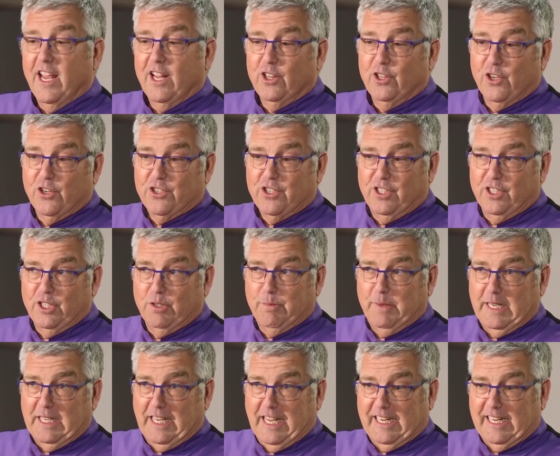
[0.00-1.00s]
It looks a little
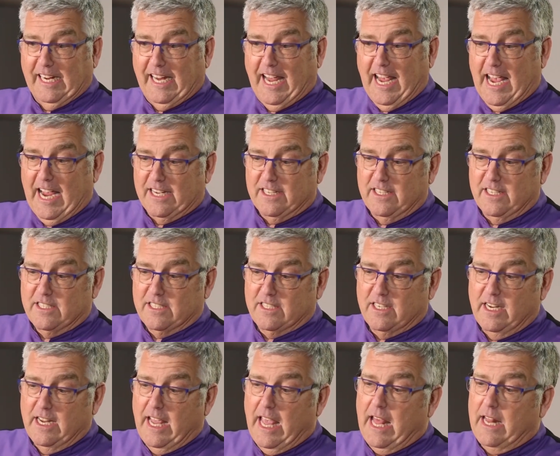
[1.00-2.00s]
bit like a
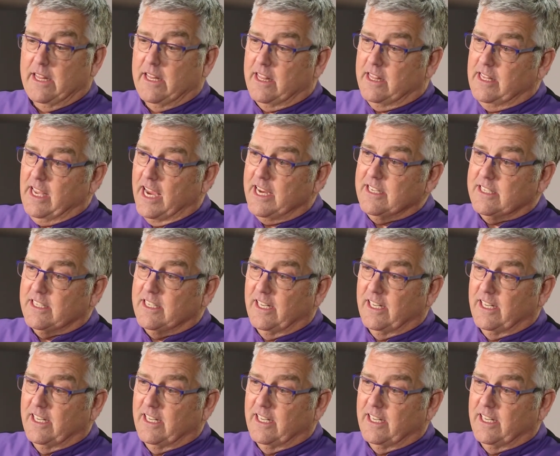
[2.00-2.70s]
cactus, and the nice